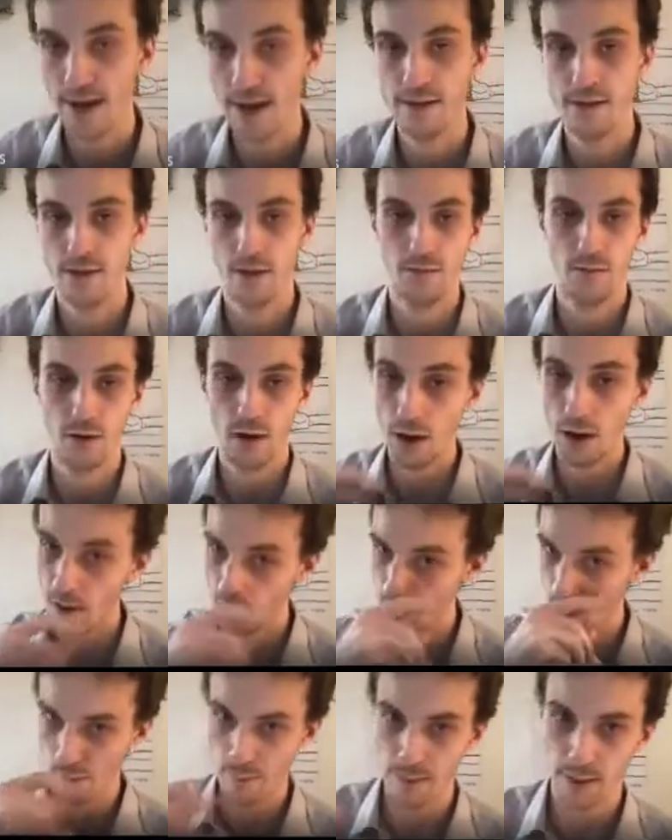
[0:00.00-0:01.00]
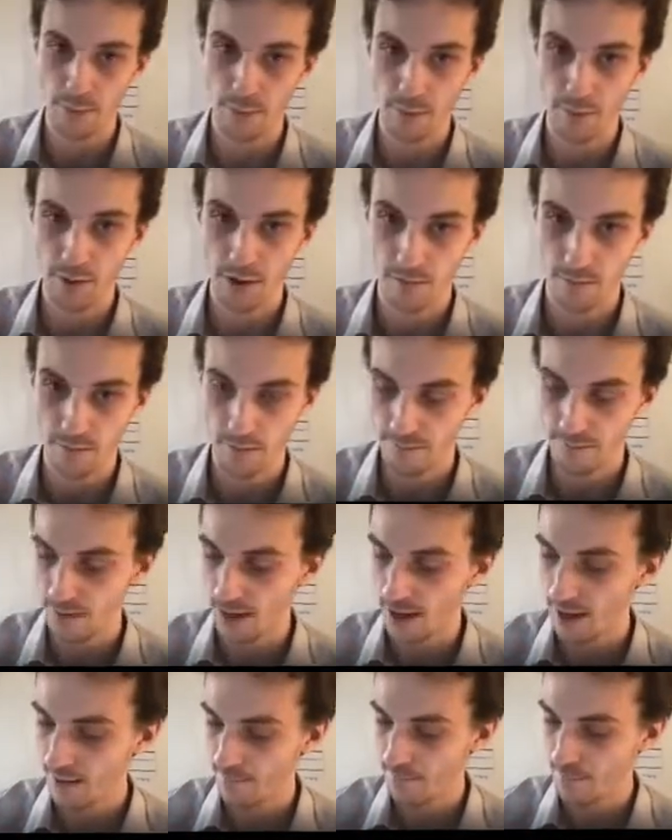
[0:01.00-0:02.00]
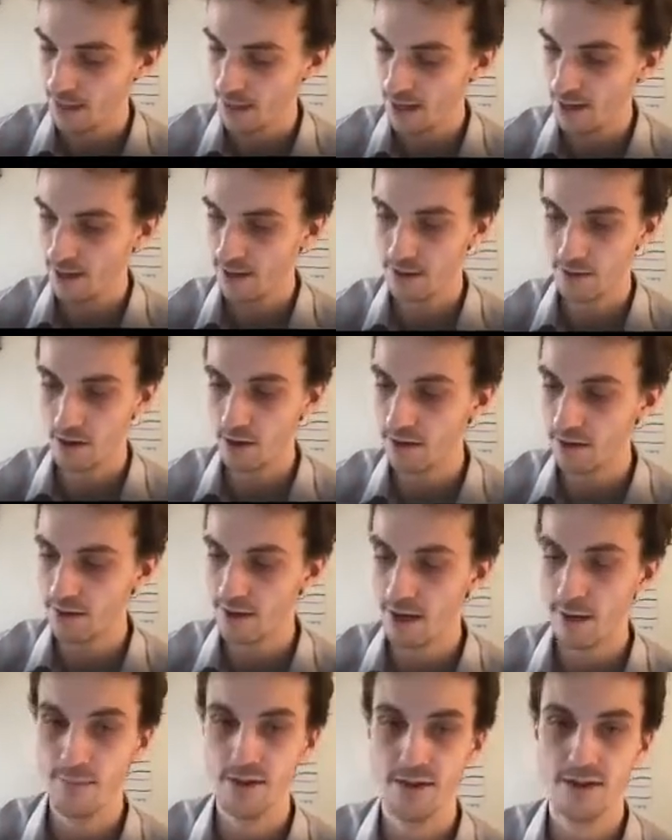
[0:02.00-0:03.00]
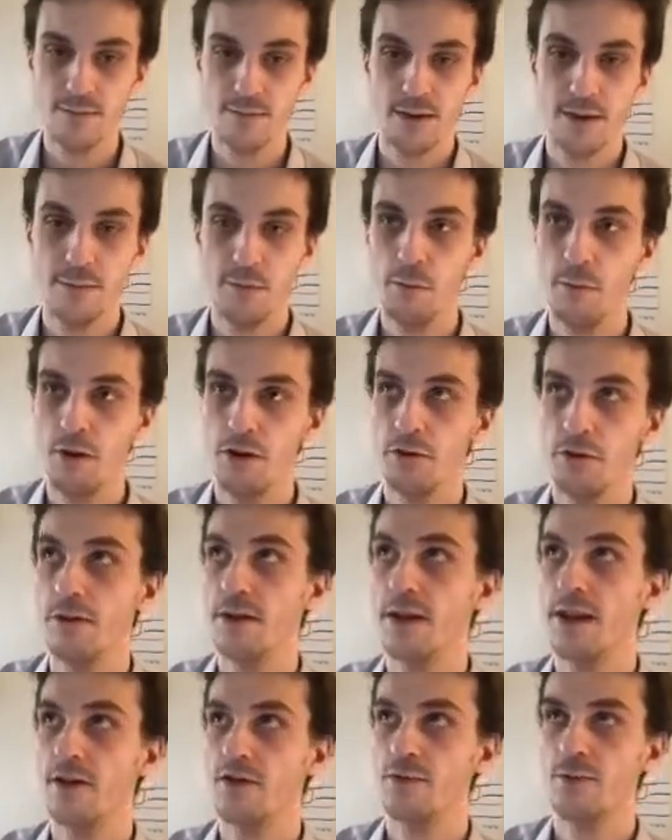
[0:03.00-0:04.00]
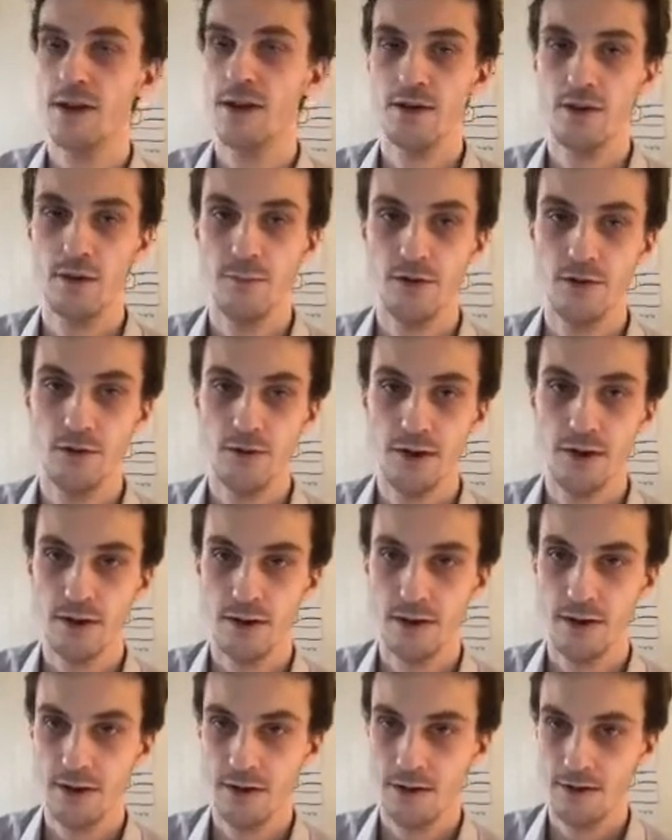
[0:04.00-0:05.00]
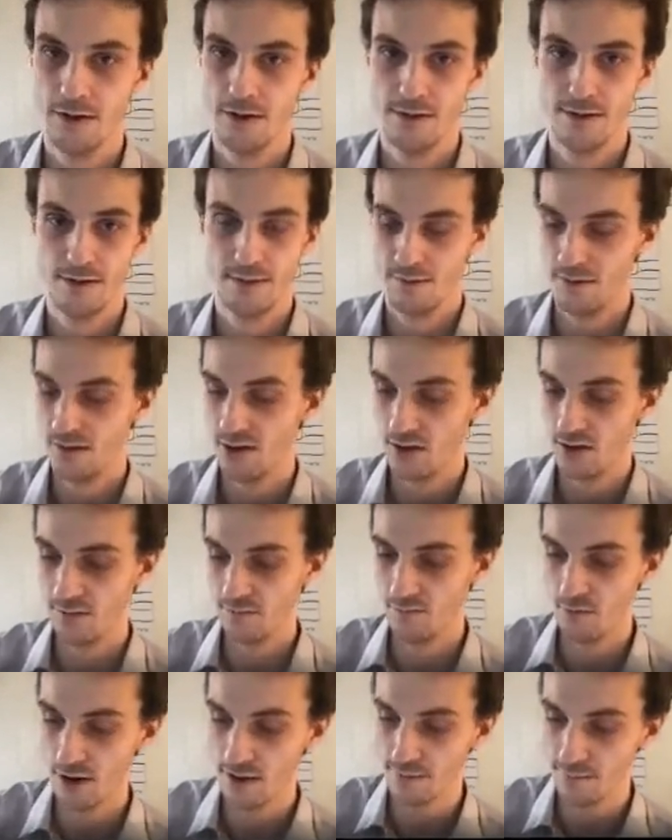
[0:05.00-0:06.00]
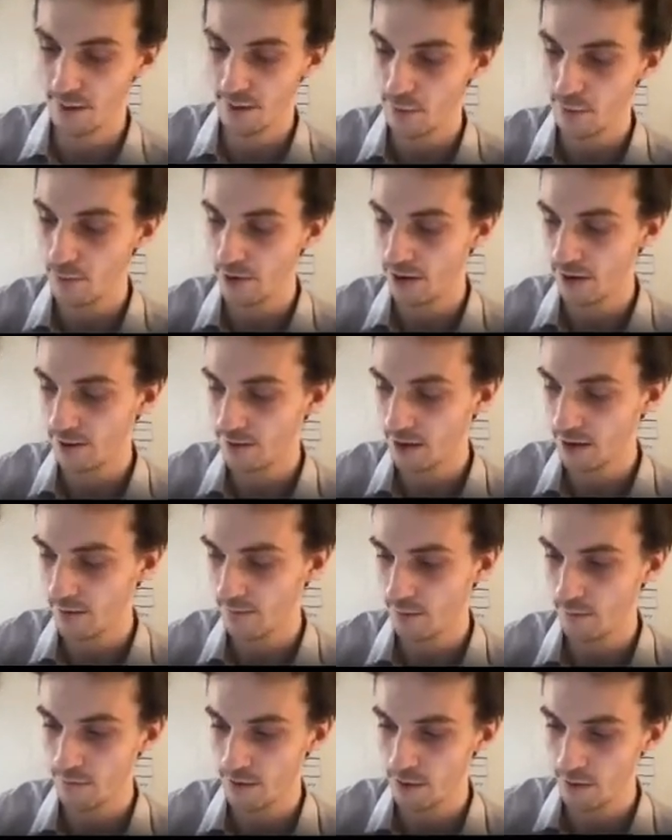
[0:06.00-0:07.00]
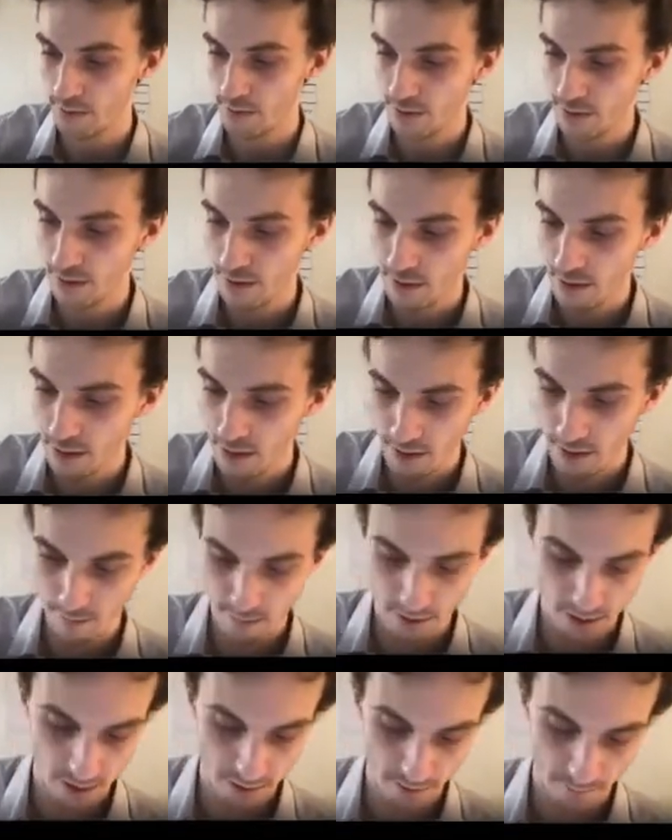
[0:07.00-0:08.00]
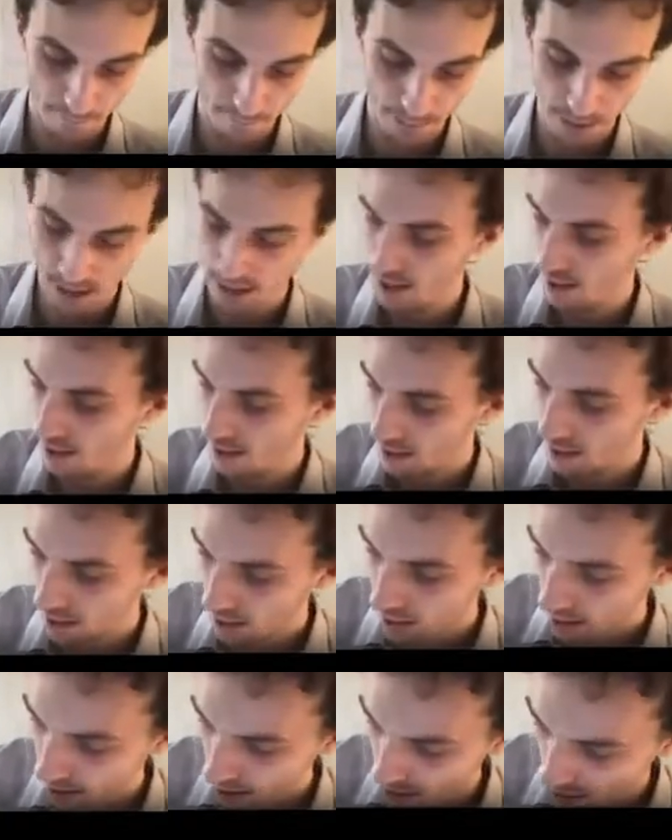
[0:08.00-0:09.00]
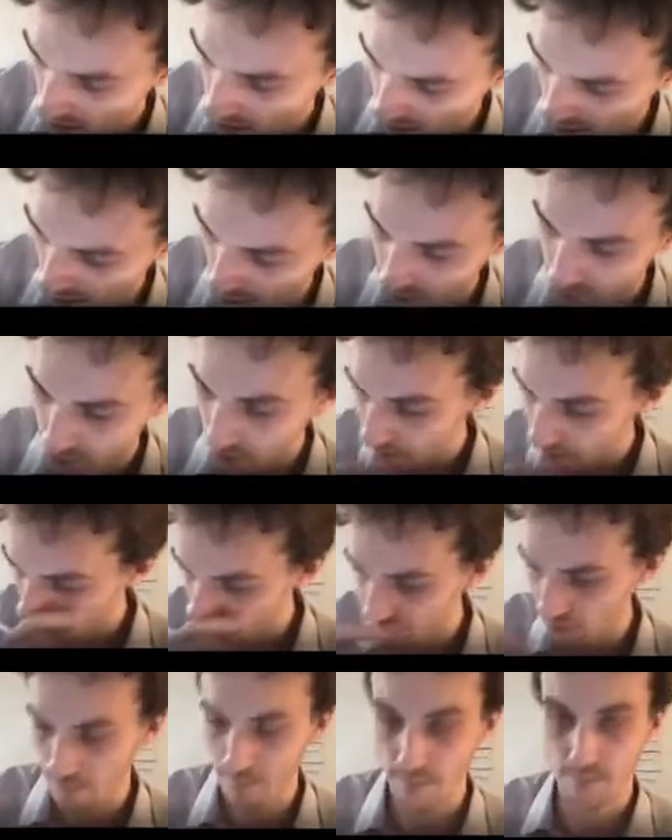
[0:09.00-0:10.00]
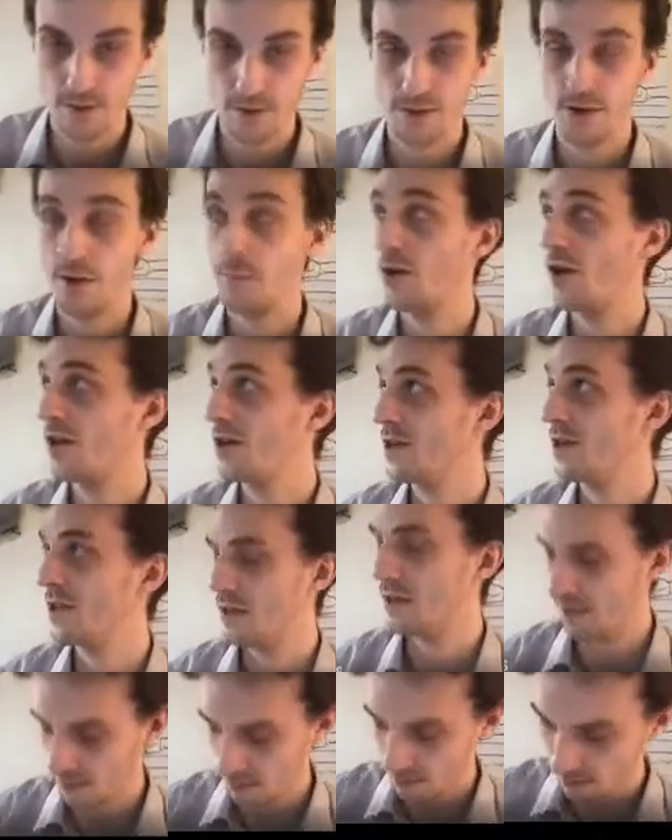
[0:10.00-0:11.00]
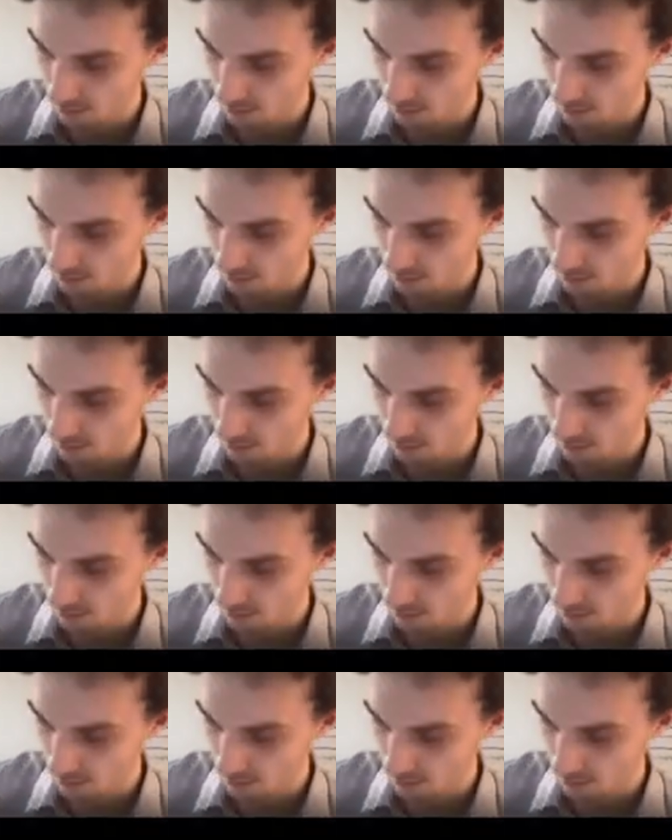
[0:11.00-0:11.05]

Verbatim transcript: S over R or a minimal model for phi. They're not the same as the minimal model in algebraic geometry. This phrase minimal model is kind of overused. But um, uh, alternative term terminology that,